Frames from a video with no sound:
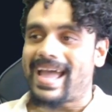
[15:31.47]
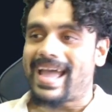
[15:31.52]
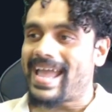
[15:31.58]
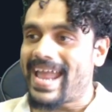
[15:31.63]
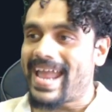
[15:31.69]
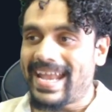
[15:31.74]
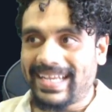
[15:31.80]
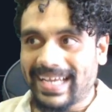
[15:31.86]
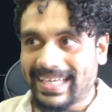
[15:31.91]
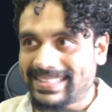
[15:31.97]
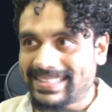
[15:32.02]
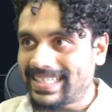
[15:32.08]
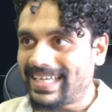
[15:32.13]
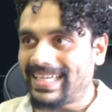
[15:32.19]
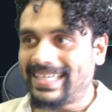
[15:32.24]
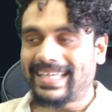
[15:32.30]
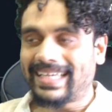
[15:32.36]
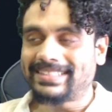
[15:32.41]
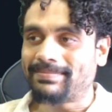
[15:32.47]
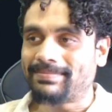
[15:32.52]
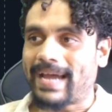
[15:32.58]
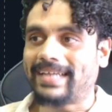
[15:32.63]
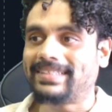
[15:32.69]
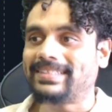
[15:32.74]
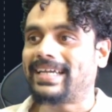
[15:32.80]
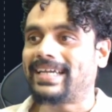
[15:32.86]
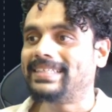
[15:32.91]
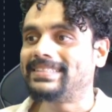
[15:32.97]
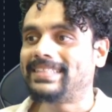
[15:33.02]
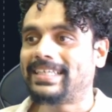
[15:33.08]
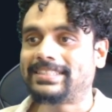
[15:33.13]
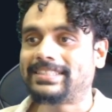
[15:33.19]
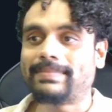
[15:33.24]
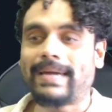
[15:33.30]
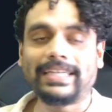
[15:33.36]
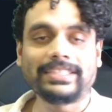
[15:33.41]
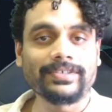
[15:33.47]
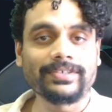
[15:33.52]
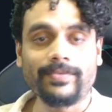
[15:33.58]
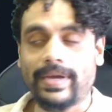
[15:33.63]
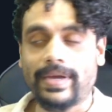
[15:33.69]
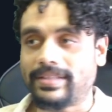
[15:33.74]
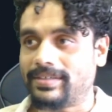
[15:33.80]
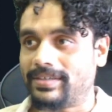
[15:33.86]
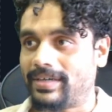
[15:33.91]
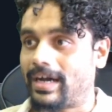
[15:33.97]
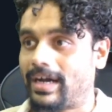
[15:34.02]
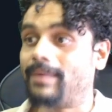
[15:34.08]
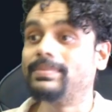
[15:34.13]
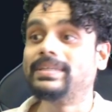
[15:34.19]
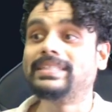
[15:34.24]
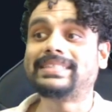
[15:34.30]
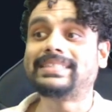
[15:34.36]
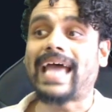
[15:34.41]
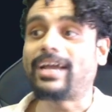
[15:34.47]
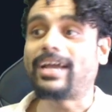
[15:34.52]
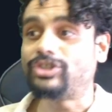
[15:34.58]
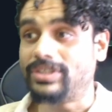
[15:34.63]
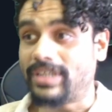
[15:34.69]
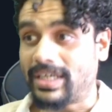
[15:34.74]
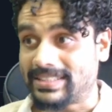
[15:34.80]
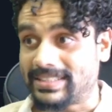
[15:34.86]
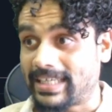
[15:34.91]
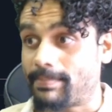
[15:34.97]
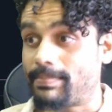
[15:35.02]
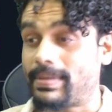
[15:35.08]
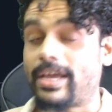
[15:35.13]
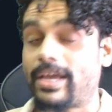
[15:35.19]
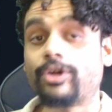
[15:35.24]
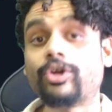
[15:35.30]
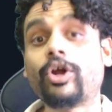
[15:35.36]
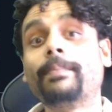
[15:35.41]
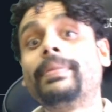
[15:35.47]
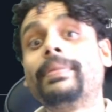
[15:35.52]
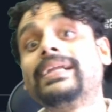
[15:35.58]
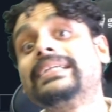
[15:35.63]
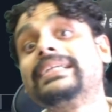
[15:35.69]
it doesn't matter, guys. It doesn't matter whether this actually does get play or not, but it